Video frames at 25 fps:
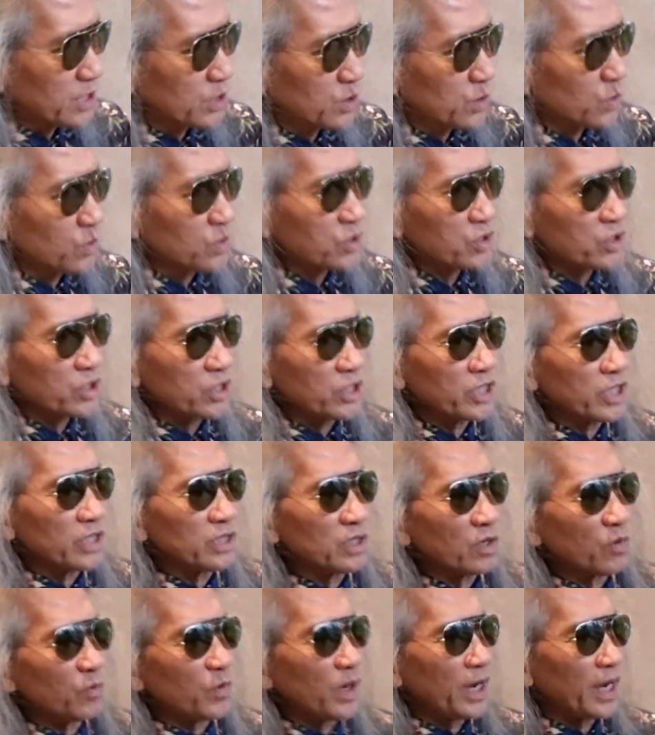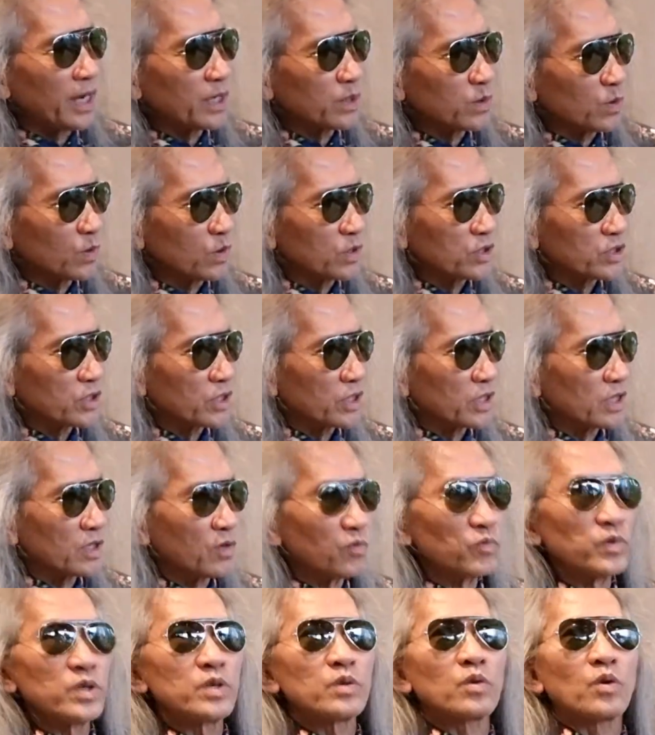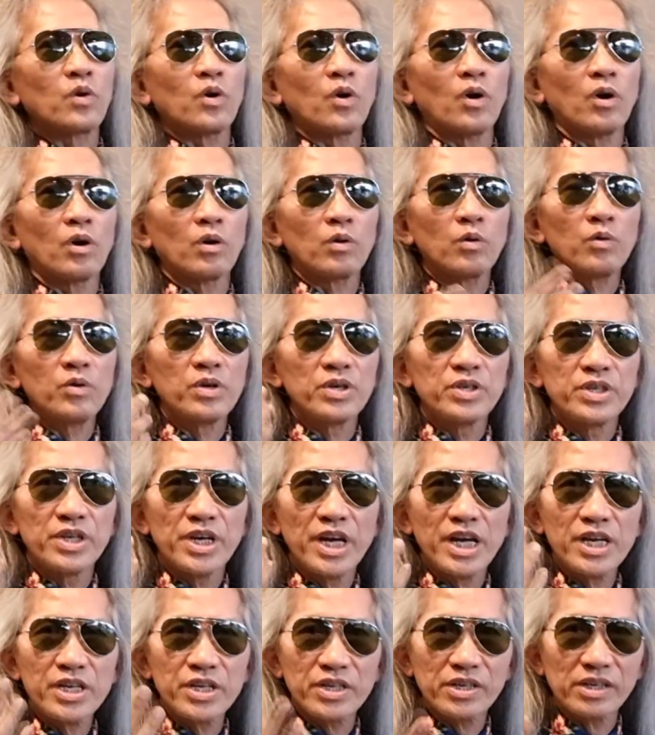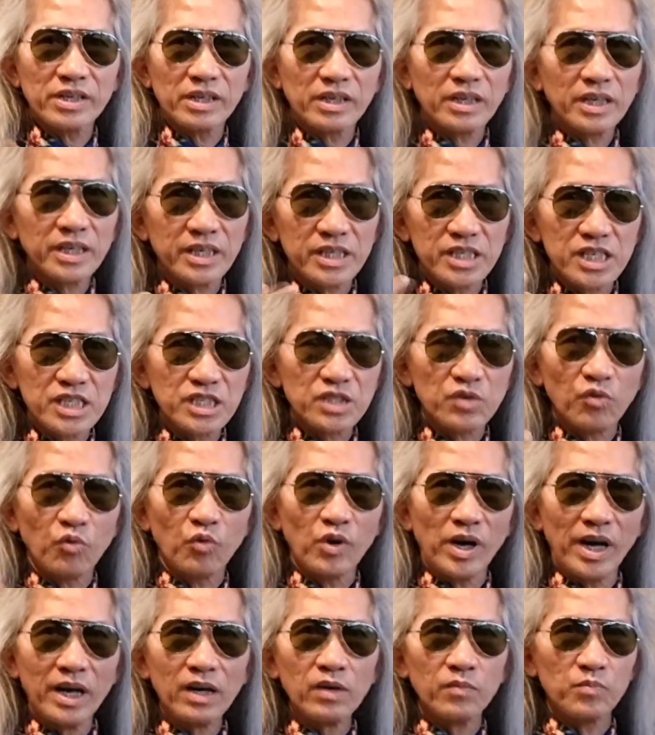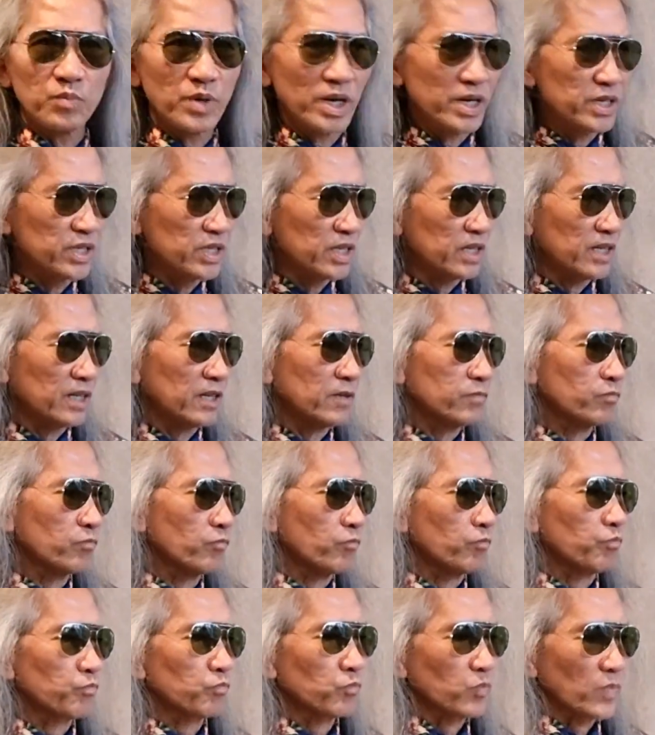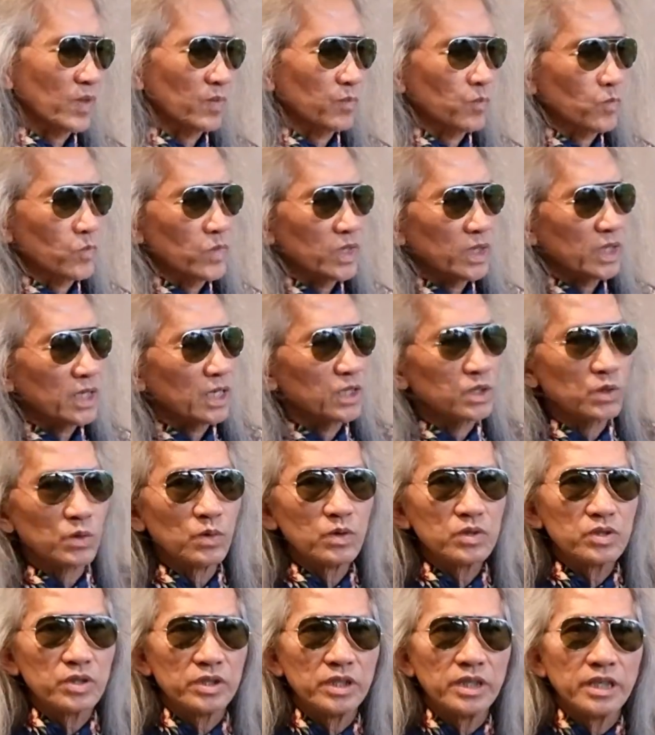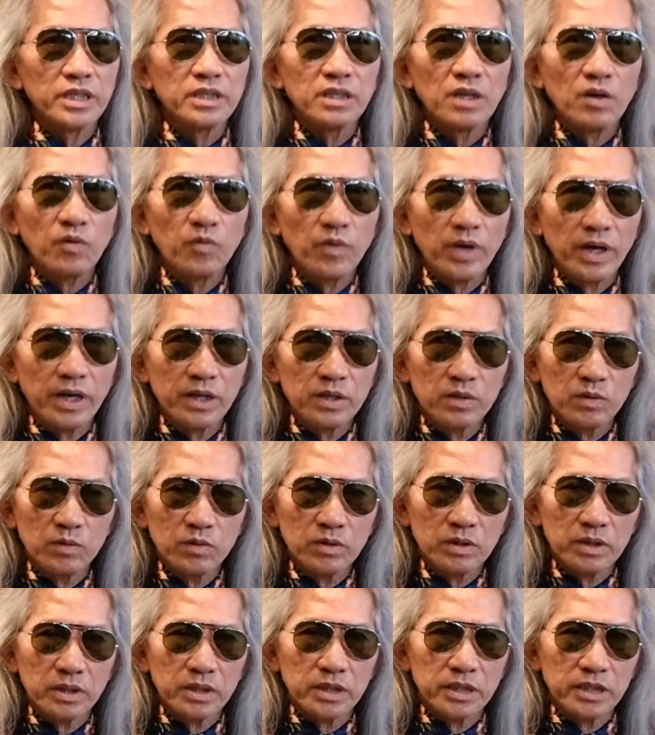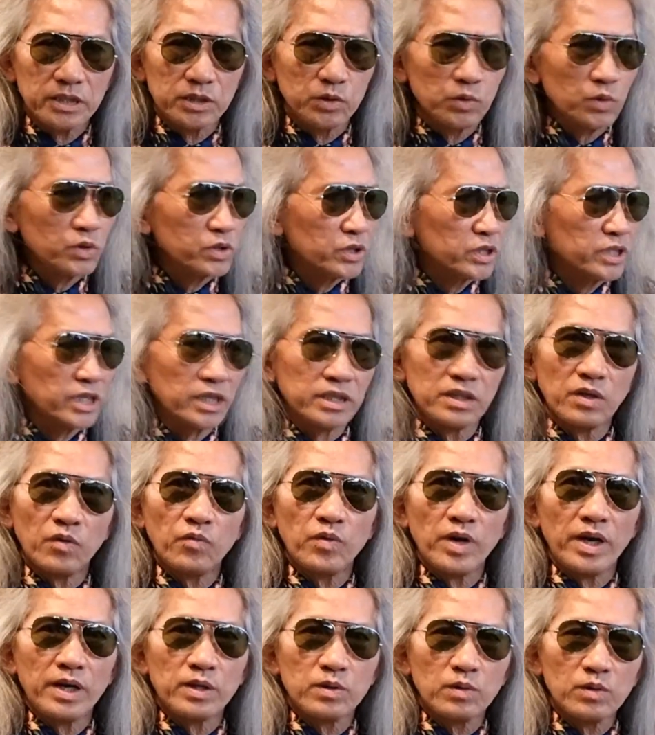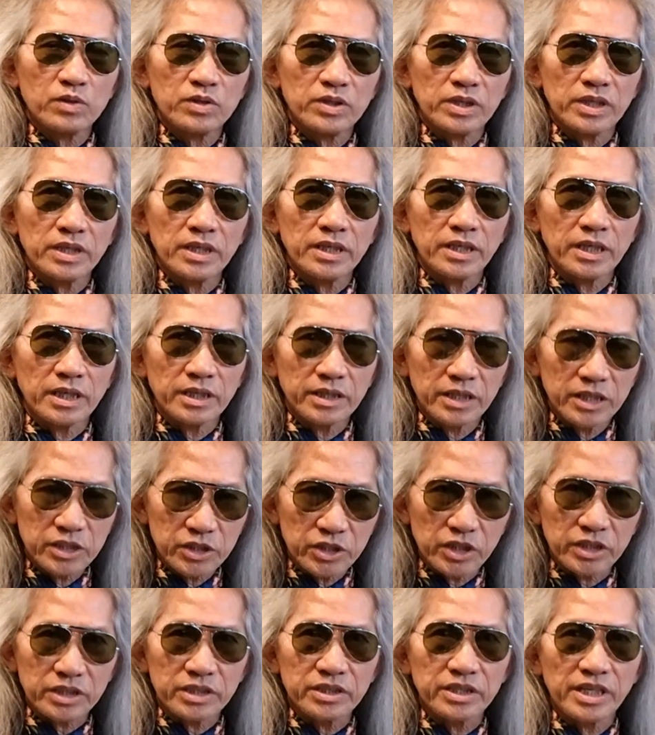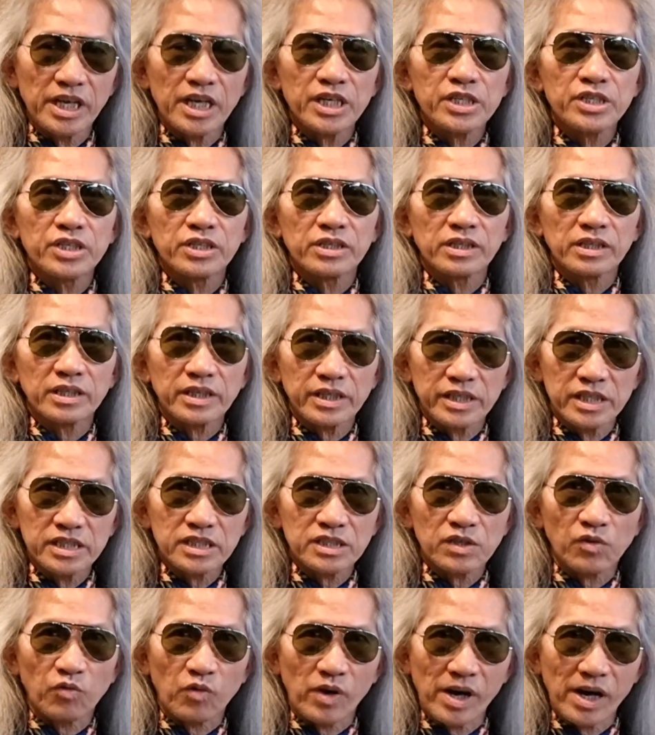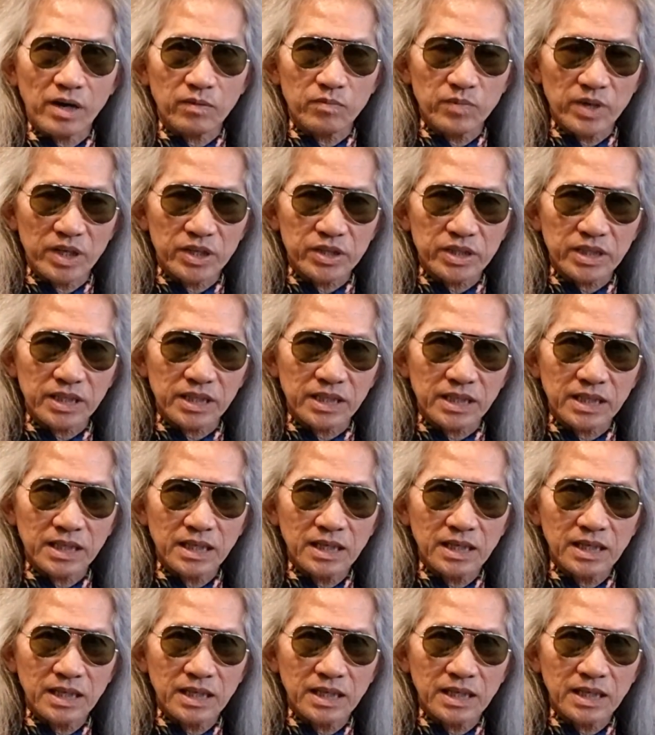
you see in the way you see, we call nature is aware of nature. You see in the way you see, this is nature is aware of nature.